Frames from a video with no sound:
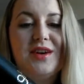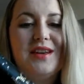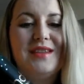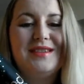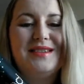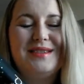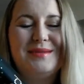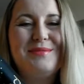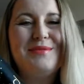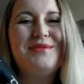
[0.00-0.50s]

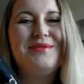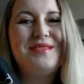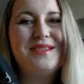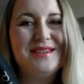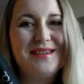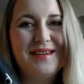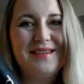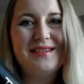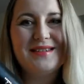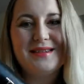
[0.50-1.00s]
Smooth
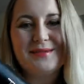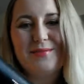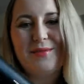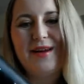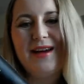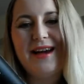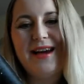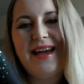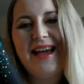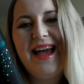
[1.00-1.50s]
Style
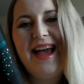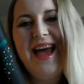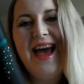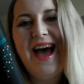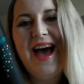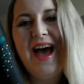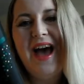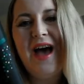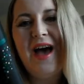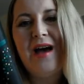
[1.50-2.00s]
Spray,
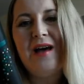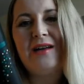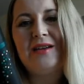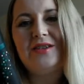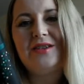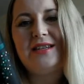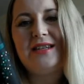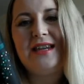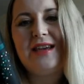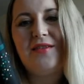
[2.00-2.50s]

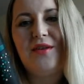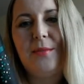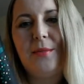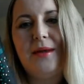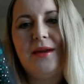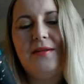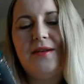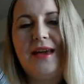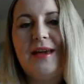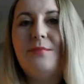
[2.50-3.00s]
just to give it a
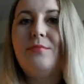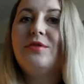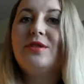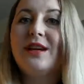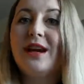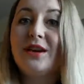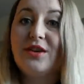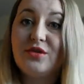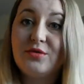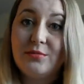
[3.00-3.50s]
bit of heat
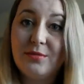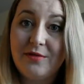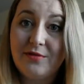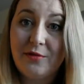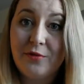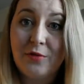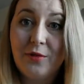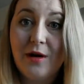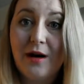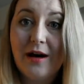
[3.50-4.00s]
protection
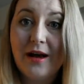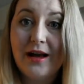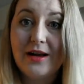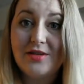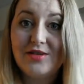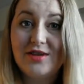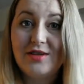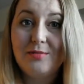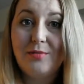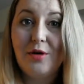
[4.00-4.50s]
before I
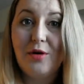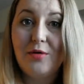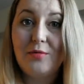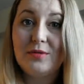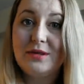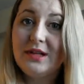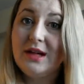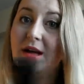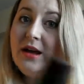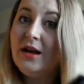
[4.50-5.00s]
actually
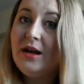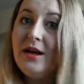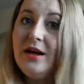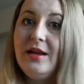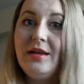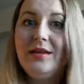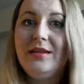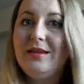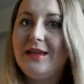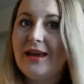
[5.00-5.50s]
popped
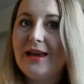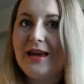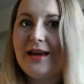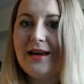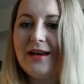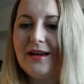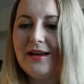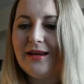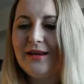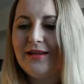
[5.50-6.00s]
the
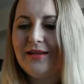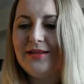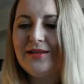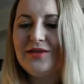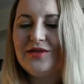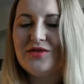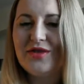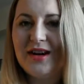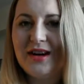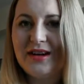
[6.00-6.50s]

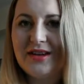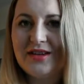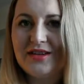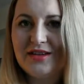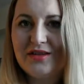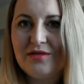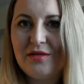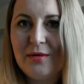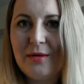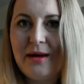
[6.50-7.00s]
straighteners
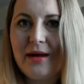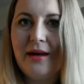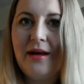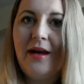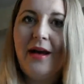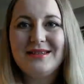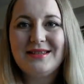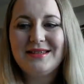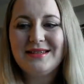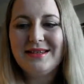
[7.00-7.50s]
through it.
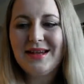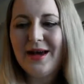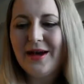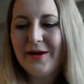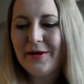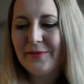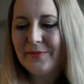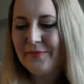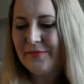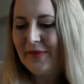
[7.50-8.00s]
So
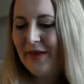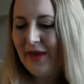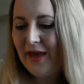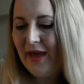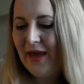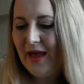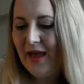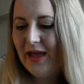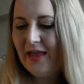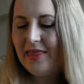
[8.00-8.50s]

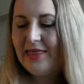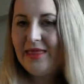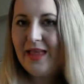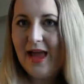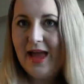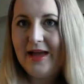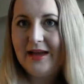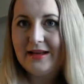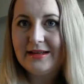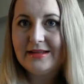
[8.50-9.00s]

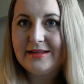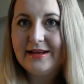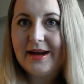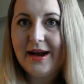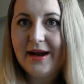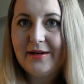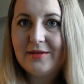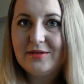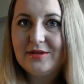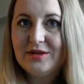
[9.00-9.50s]
next,
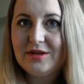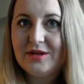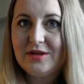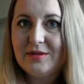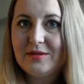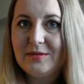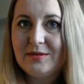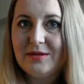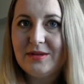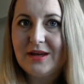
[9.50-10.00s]
how to
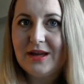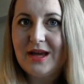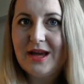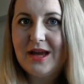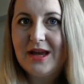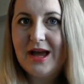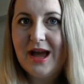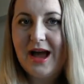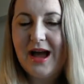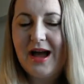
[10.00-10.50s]
do
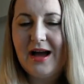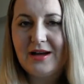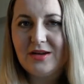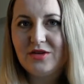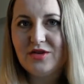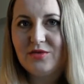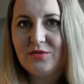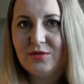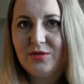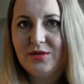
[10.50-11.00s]
the
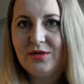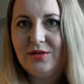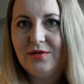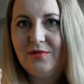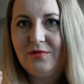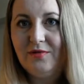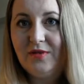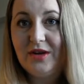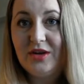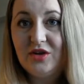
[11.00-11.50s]
actual
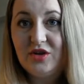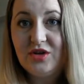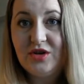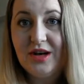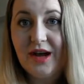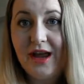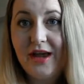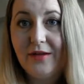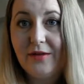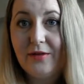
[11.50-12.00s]

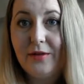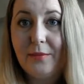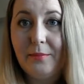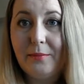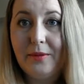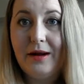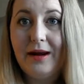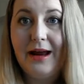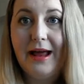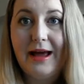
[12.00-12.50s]
fishtail
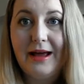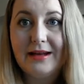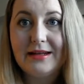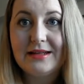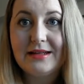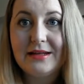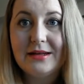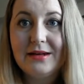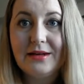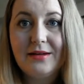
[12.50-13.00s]
plait